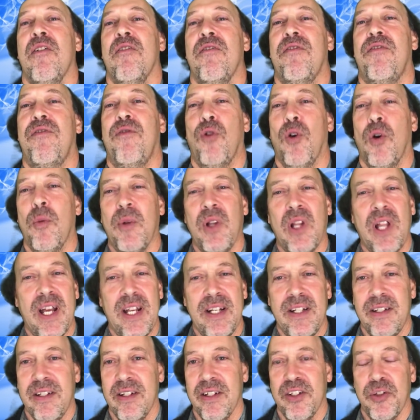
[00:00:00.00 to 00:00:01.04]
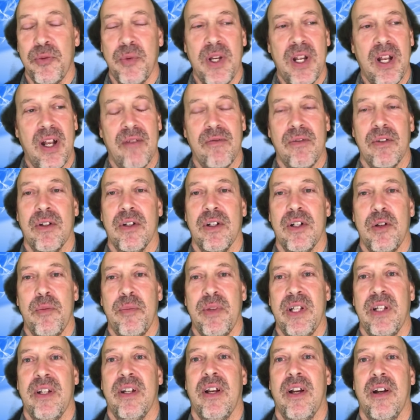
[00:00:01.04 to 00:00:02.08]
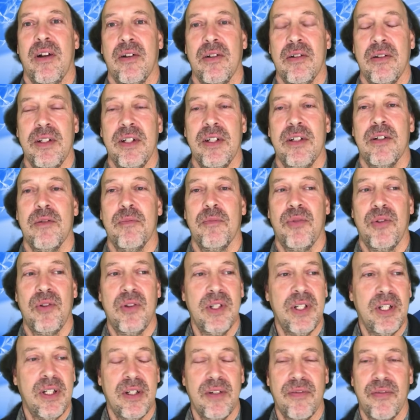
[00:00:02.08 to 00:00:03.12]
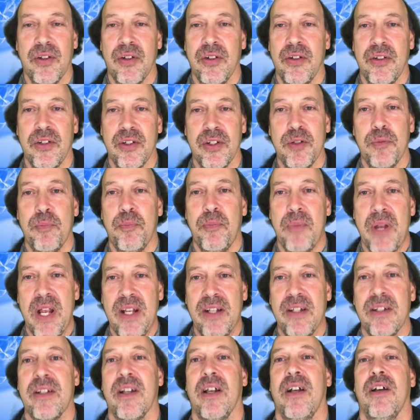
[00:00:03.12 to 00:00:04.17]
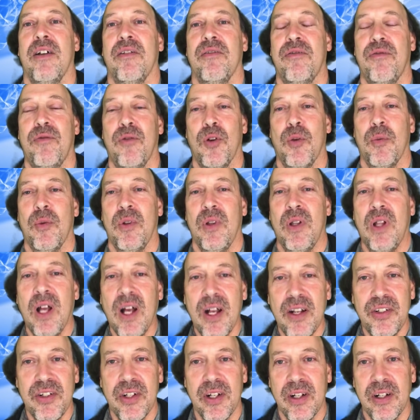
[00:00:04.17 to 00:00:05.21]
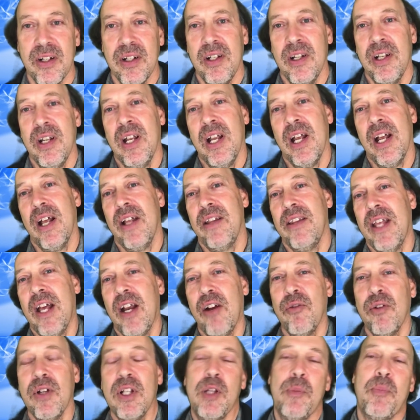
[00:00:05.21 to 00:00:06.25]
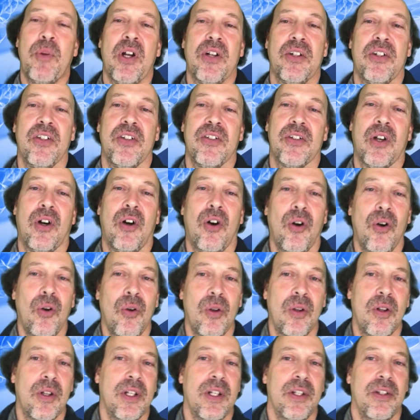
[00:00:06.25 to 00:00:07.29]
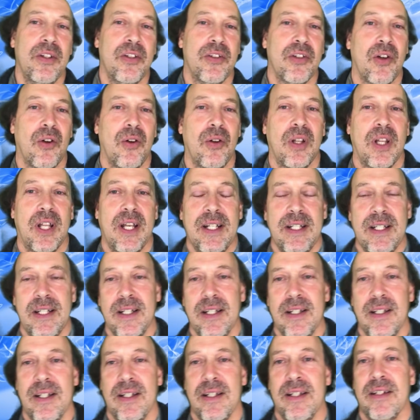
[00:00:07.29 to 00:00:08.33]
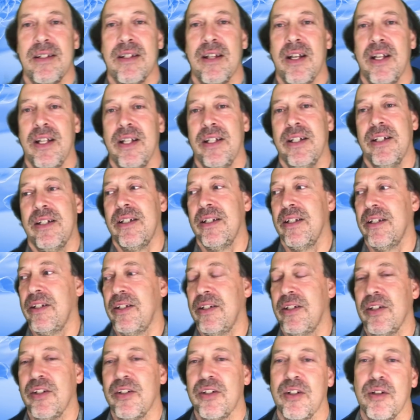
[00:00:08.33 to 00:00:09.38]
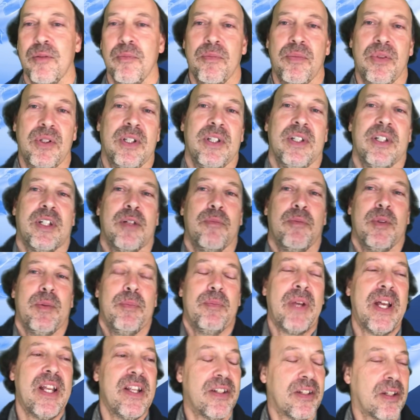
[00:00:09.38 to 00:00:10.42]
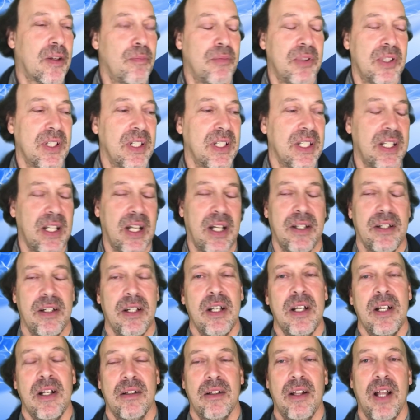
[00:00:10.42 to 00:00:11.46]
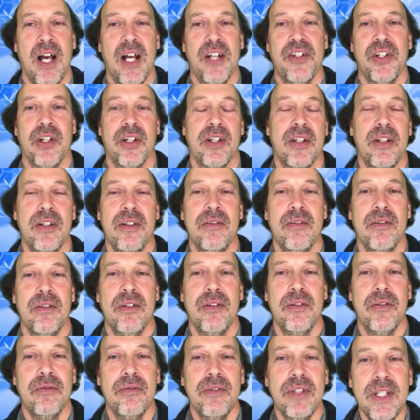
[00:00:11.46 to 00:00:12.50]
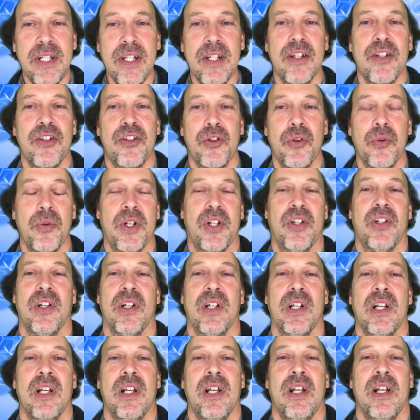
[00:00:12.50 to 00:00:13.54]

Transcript: formal ideas we have are going to be inherently complete if they're just based on formal logic. And that really punches a hole in this whole idea that science is just can be based completely on logic. You need intuition.